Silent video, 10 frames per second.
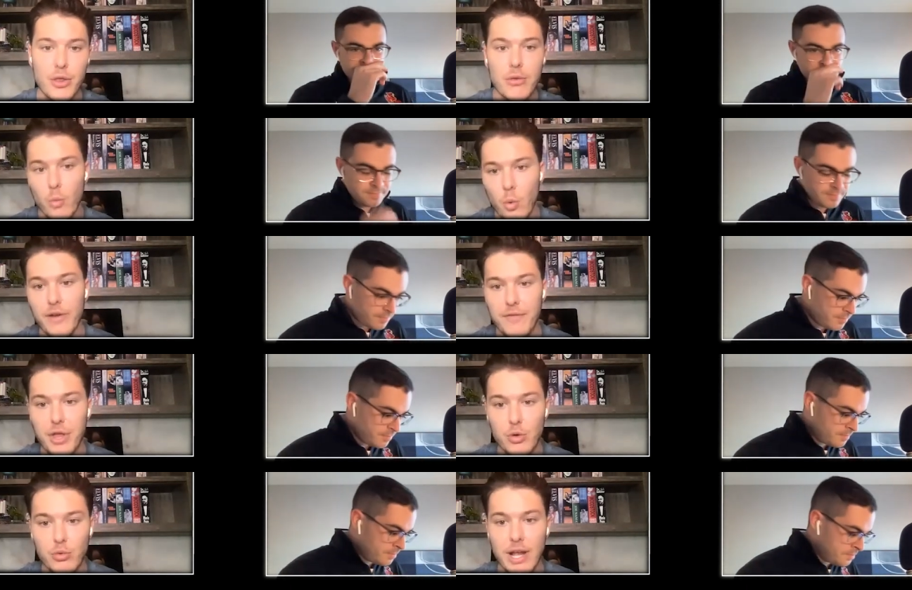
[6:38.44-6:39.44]
Speaker 1: one of the
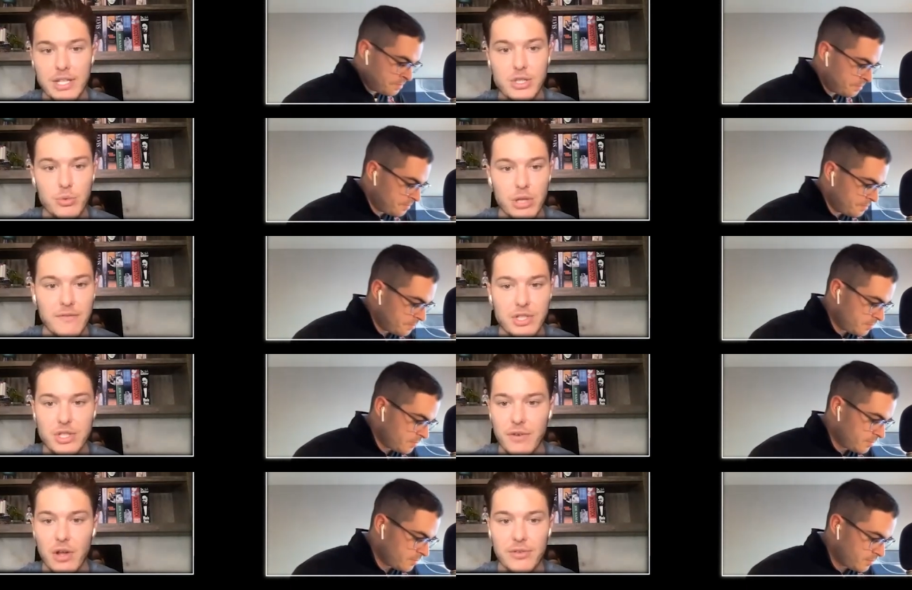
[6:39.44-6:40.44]
greatest relievers of
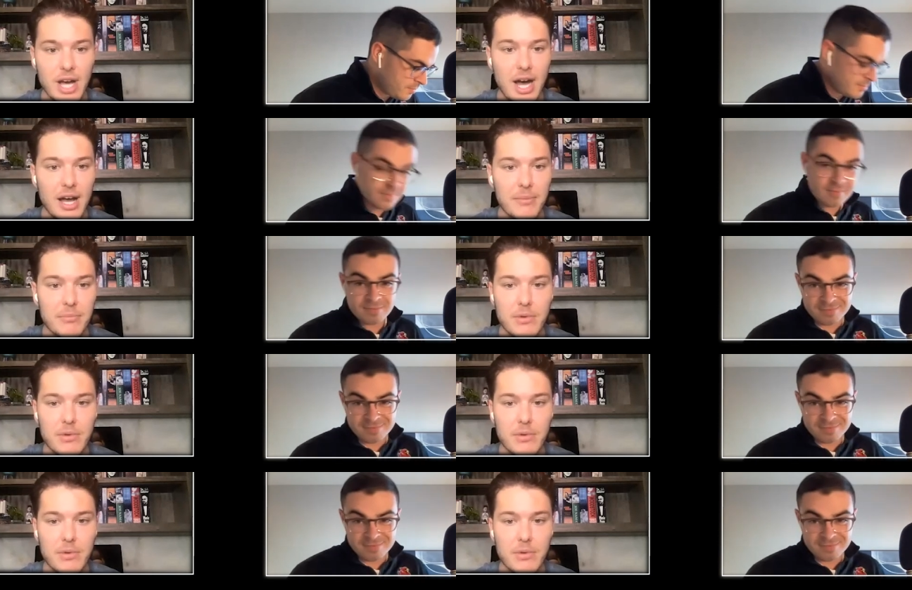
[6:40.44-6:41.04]
all time.